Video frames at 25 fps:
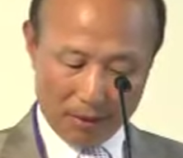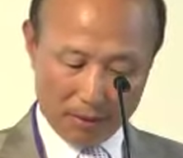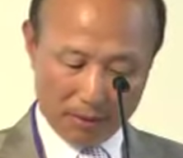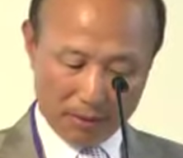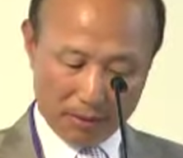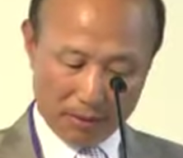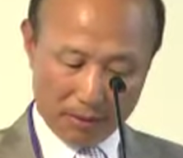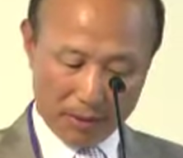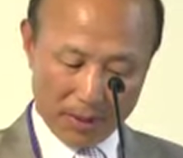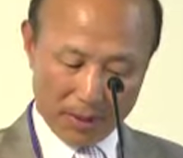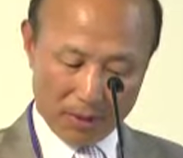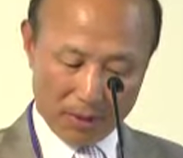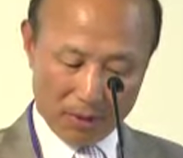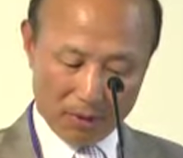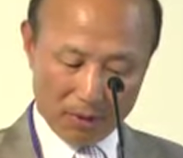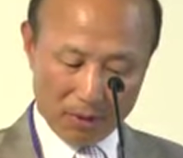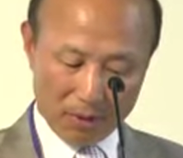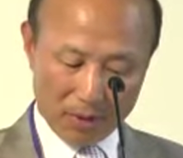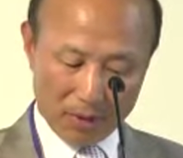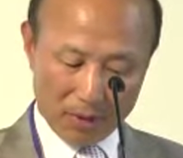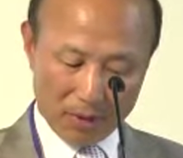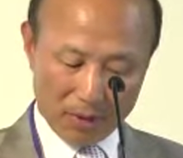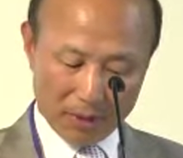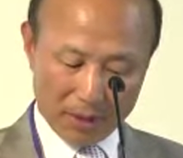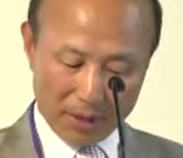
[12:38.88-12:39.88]
through a
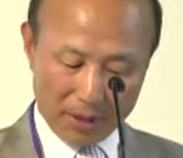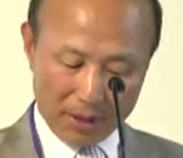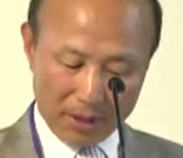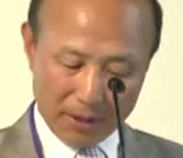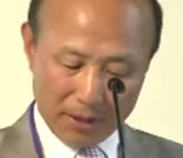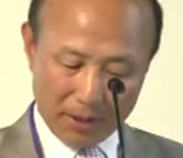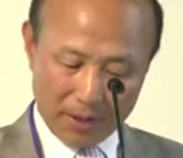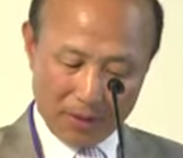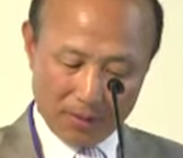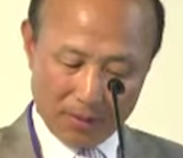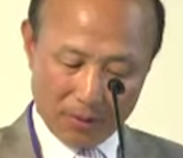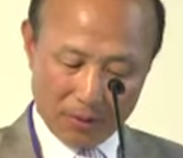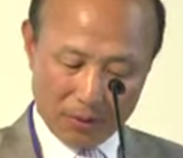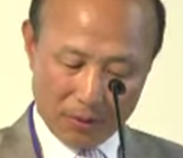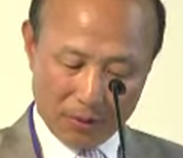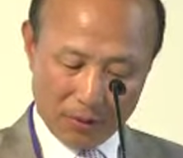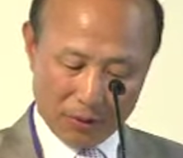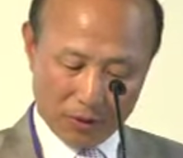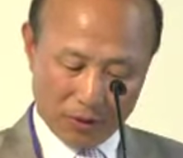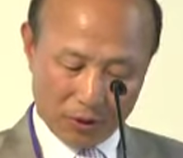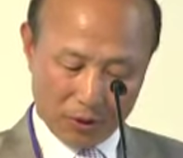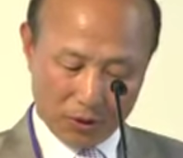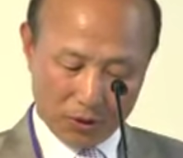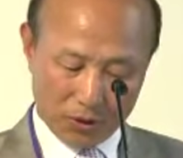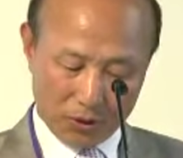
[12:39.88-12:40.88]
qualitative
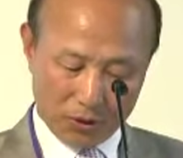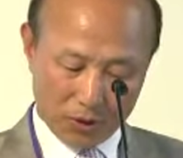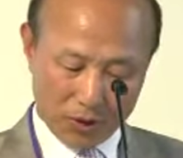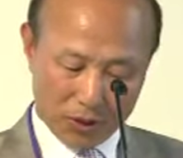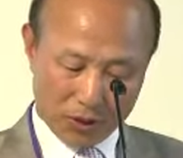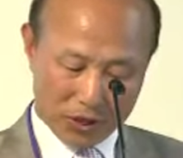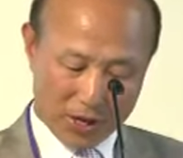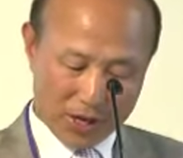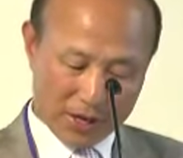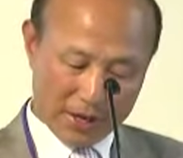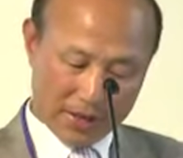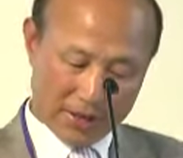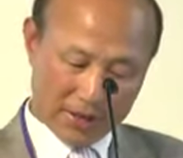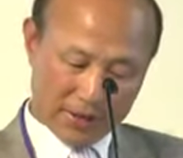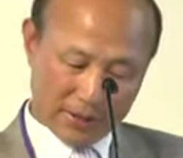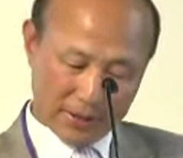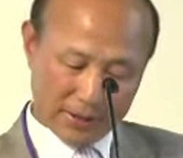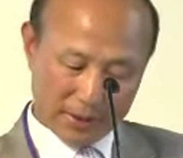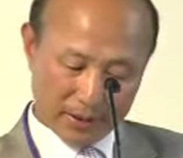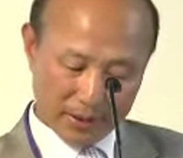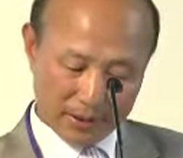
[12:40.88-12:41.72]
research design.